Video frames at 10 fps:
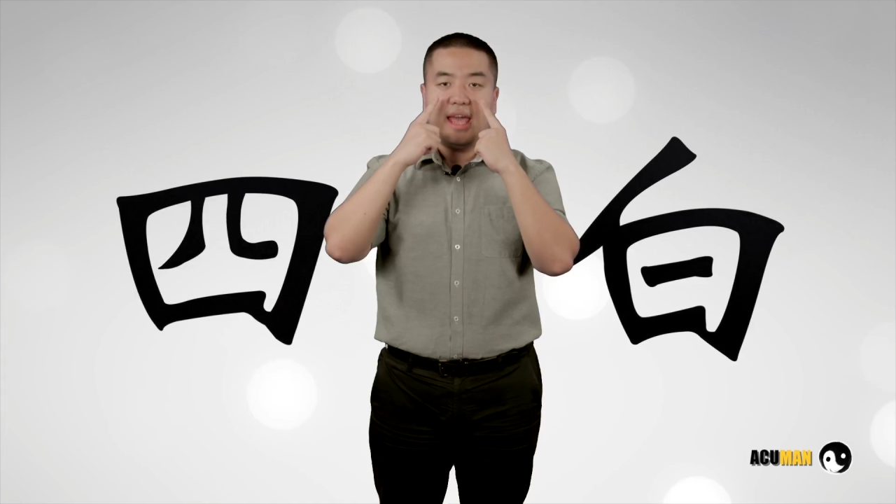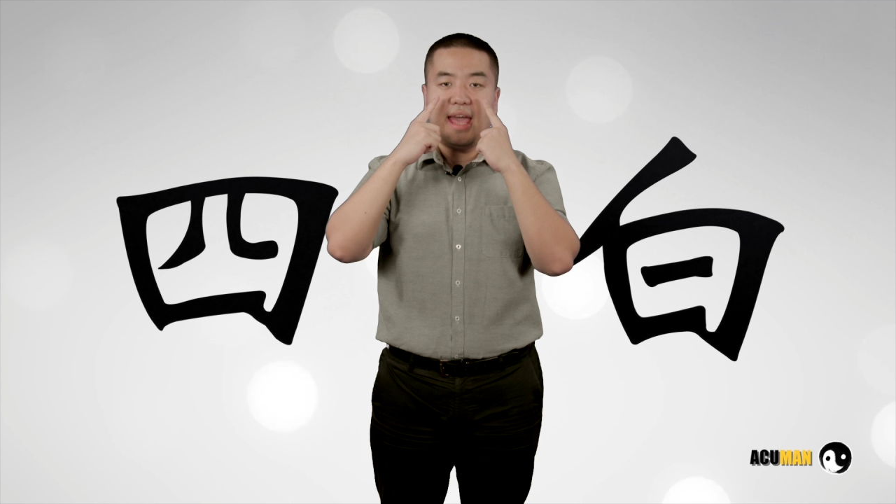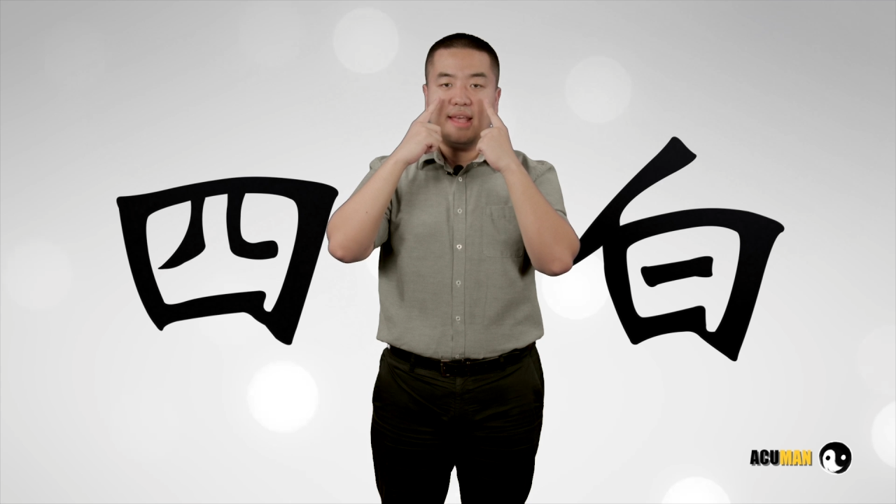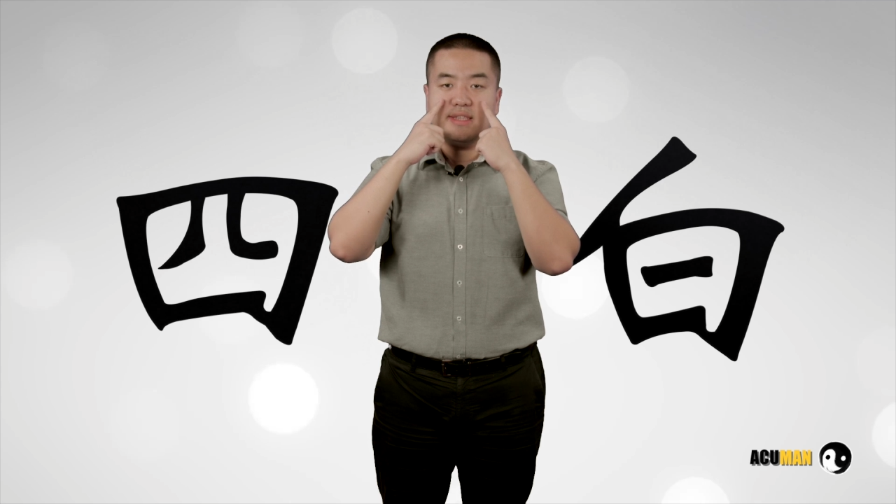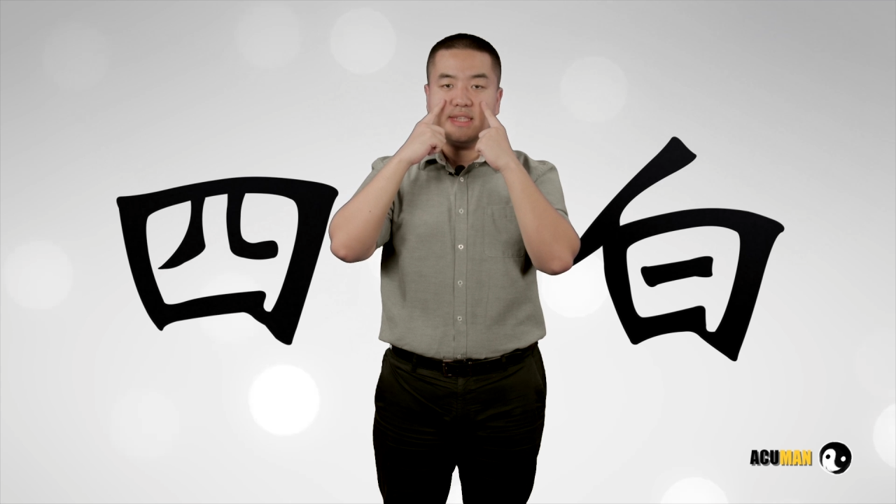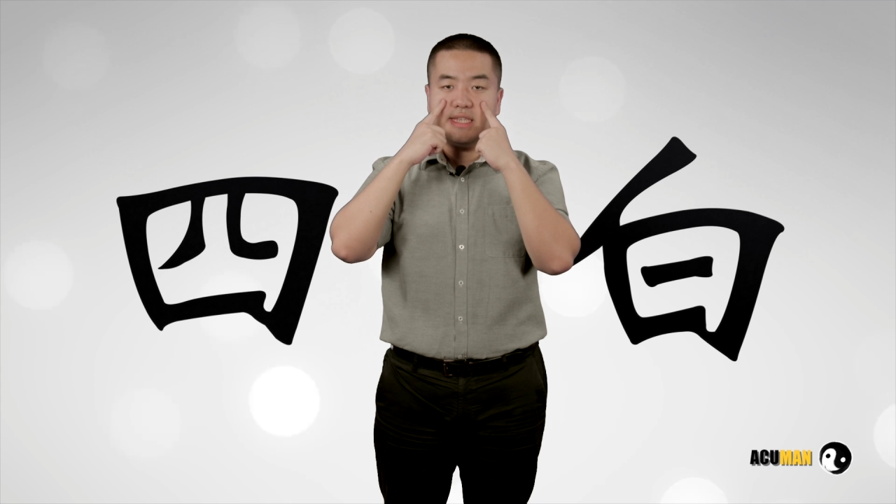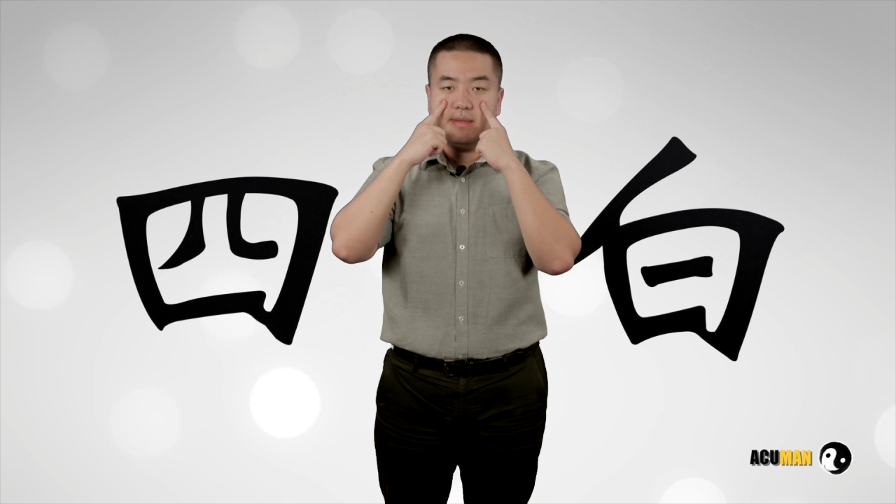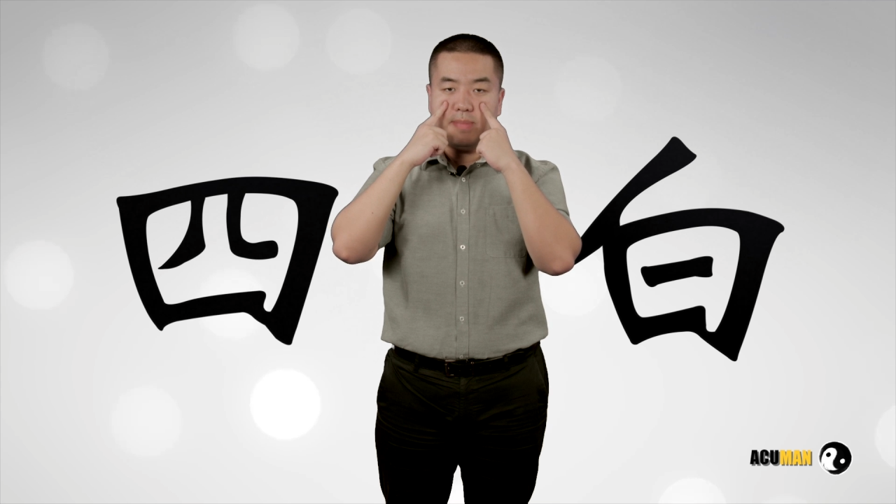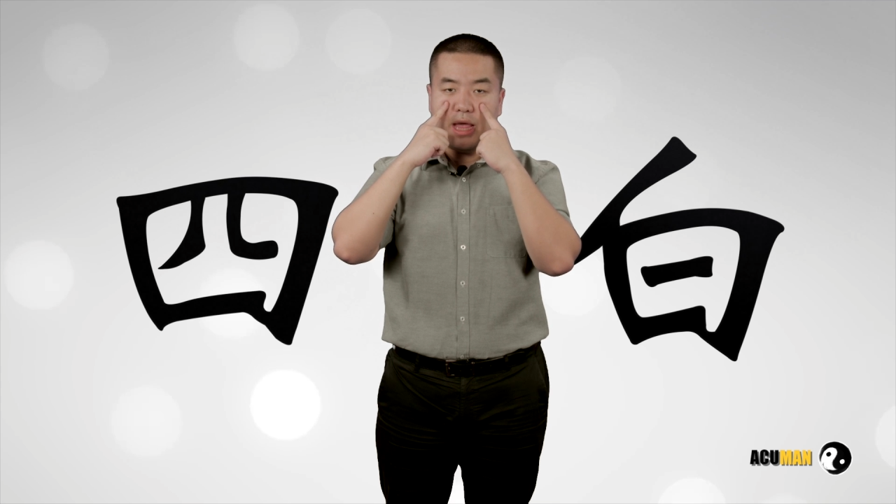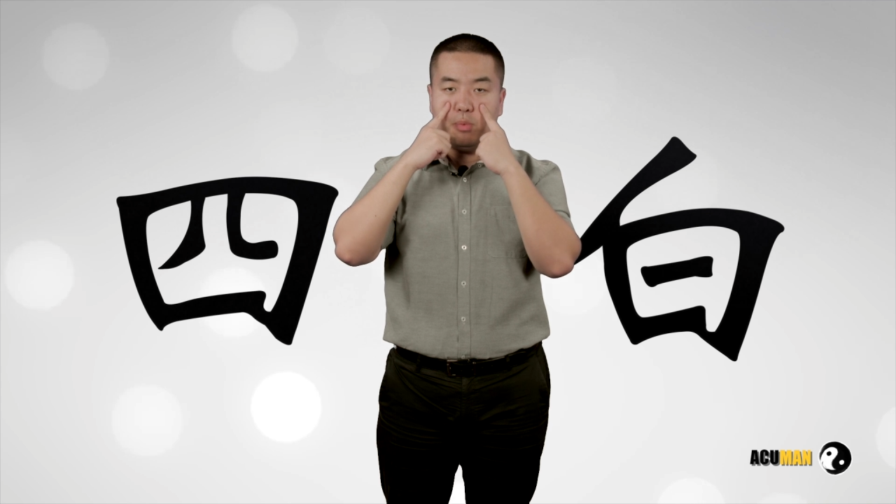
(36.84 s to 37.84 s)
and
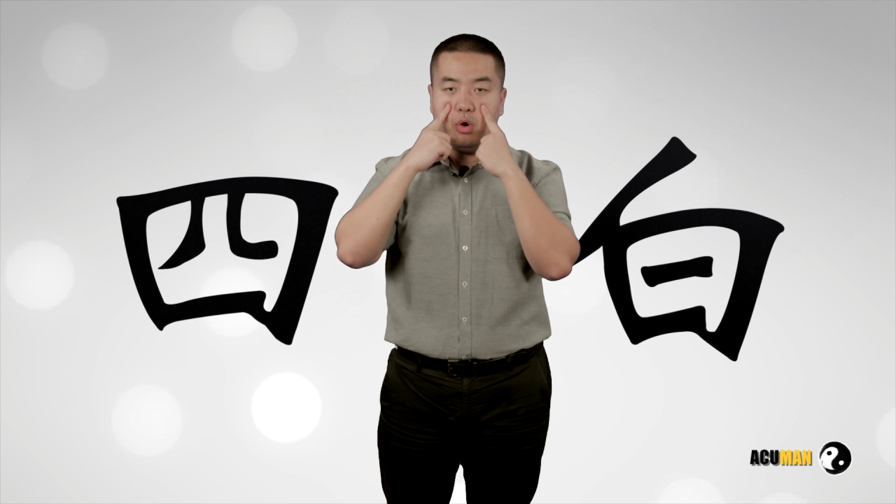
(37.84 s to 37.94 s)
400